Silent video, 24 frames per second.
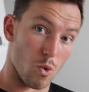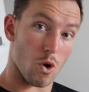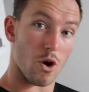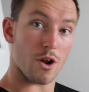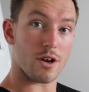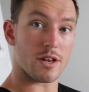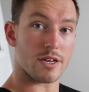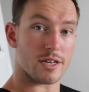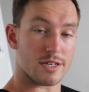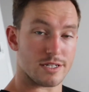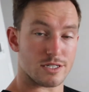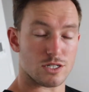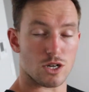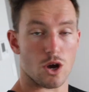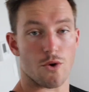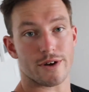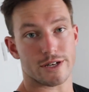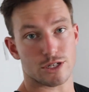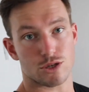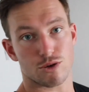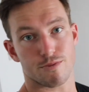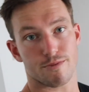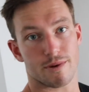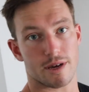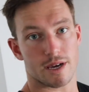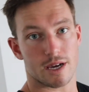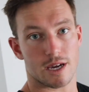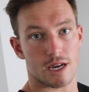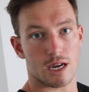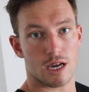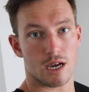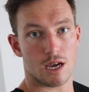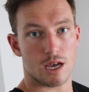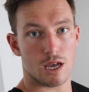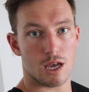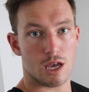what is going to
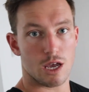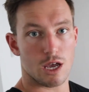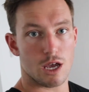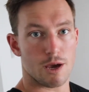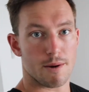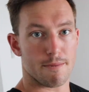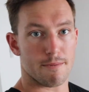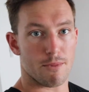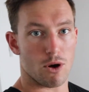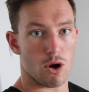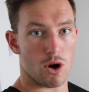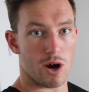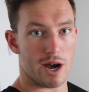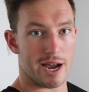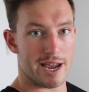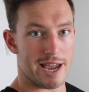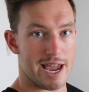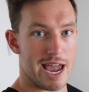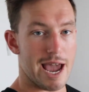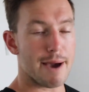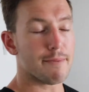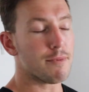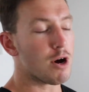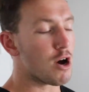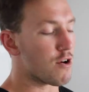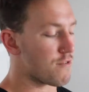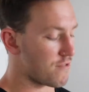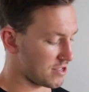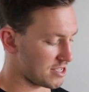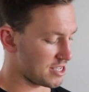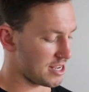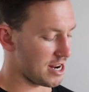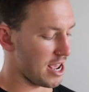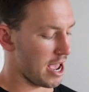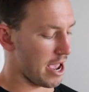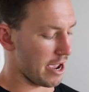be my MO for
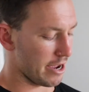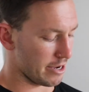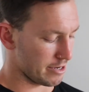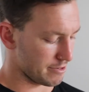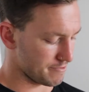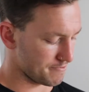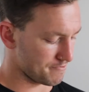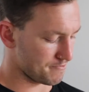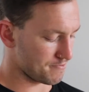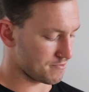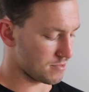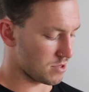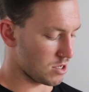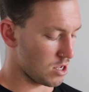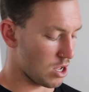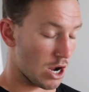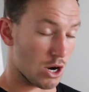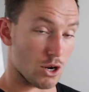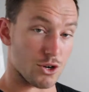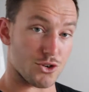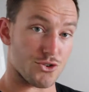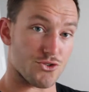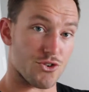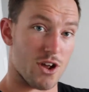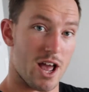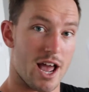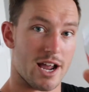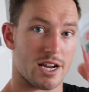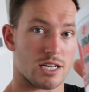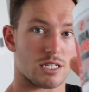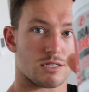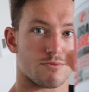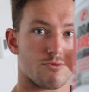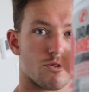today? I got Dragon's